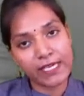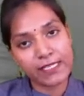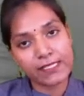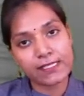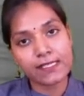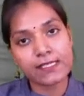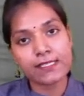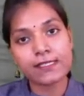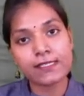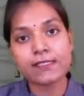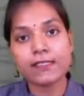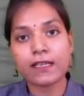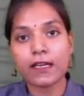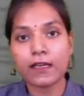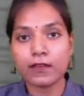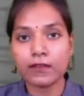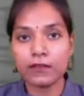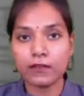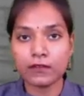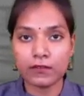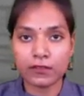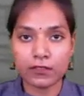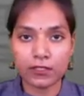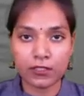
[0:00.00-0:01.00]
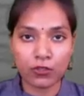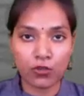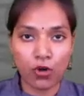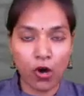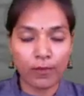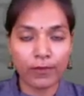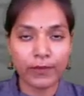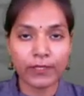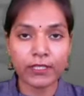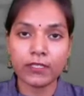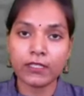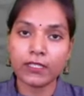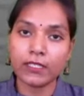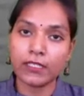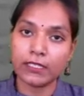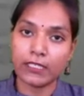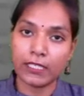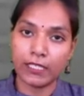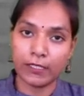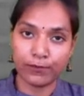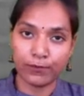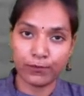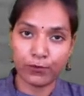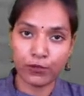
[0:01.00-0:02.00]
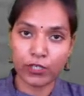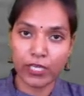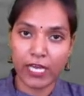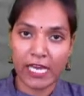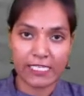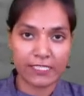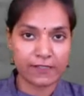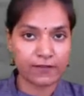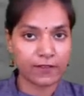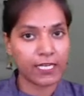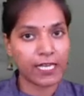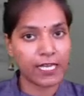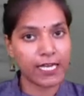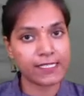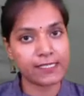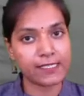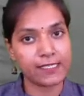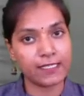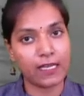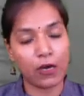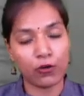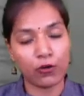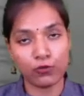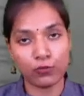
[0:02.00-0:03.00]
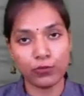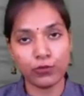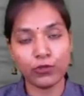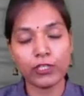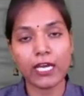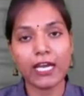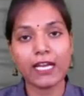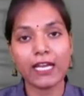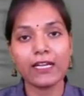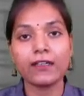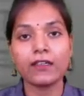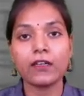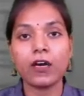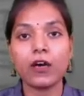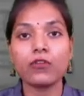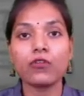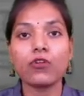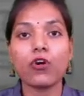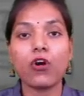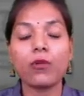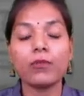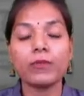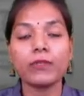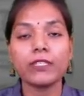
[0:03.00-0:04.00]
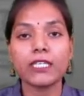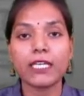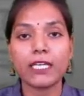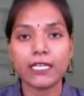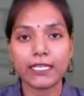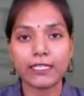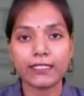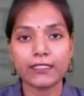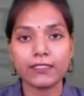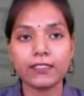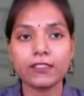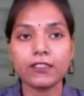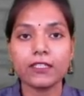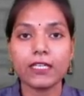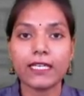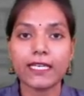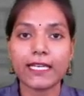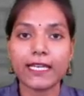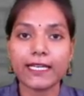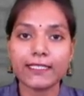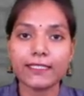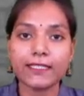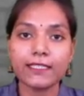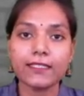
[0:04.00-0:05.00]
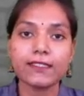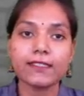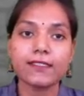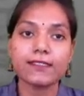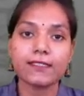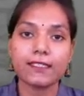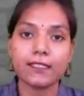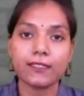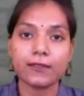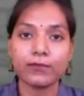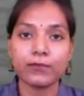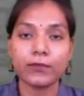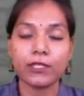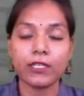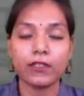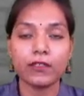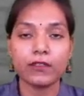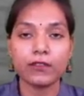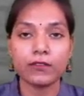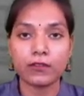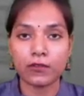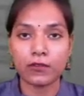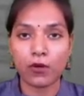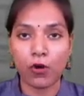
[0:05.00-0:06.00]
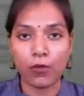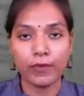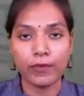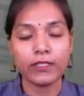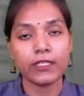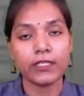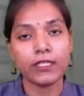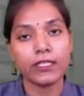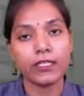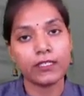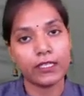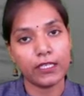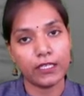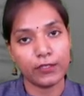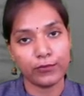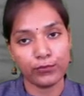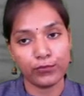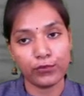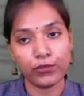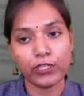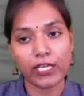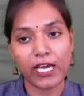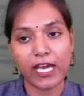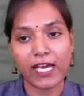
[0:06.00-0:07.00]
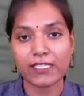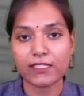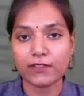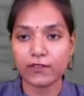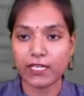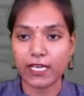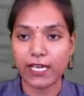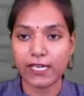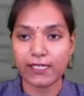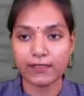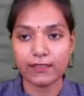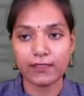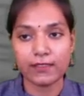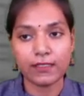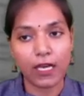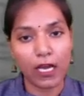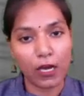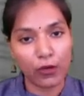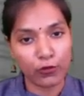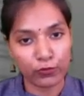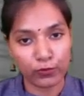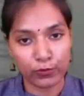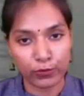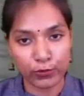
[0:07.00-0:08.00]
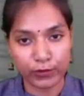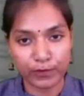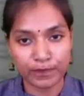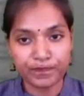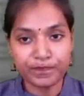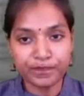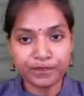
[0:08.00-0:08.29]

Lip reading: is common in input as well as in output, and now common collector is common in input as well as in output.